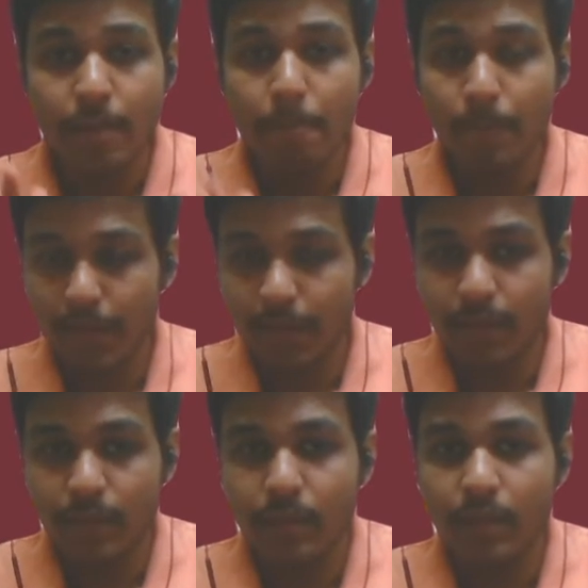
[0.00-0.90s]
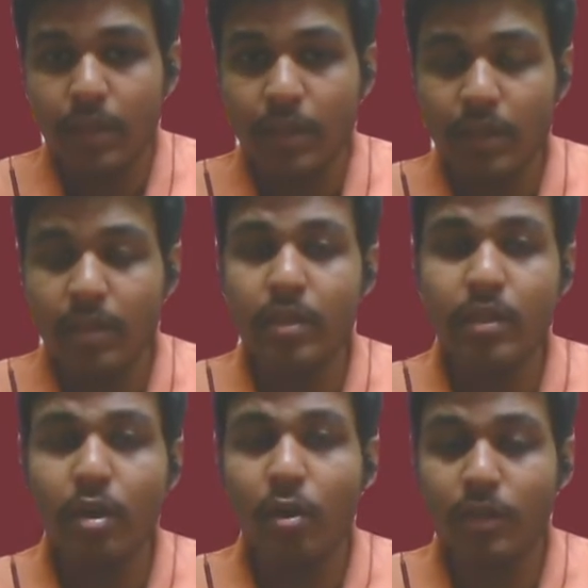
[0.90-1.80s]
But
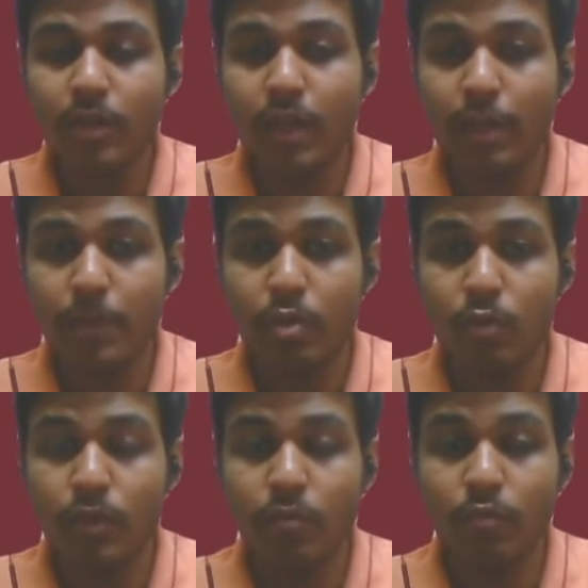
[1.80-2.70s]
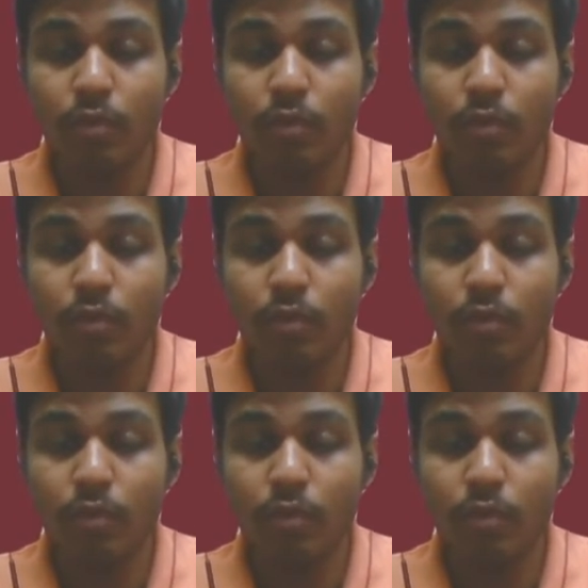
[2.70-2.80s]
the author had been doing that